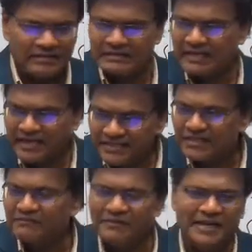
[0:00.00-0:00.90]
The reason
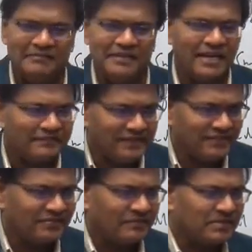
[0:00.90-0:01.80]
why we are facing so
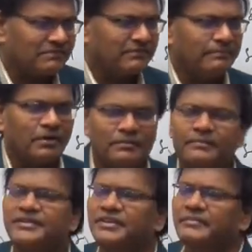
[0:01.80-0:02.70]
much of a problem in
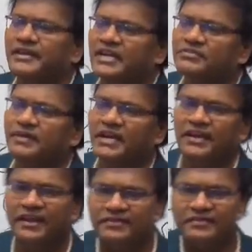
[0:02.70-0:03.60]
Jammu and Kashmir
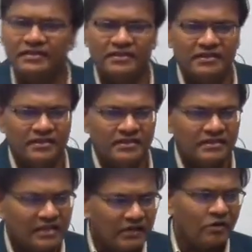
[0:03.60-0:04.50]
is the
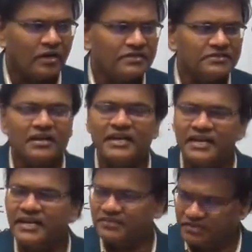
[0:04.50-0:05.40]
locals are
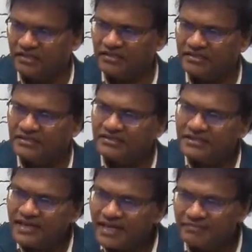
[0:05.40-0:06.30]
against the
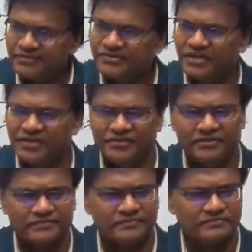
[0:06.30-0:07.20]
administration.
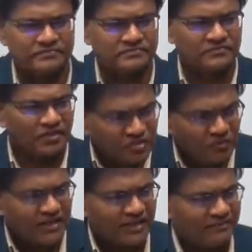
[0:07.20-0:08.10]
So what
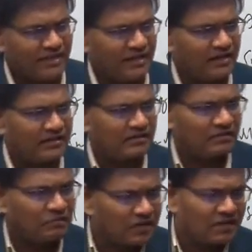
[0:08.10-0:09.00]
can be done?
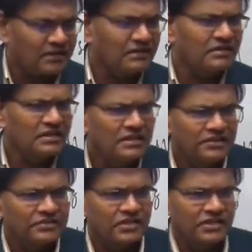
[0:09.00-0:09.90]
What are the
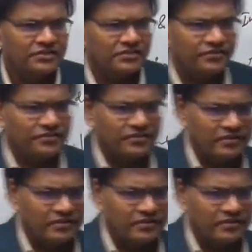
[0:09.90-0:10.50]
solutions?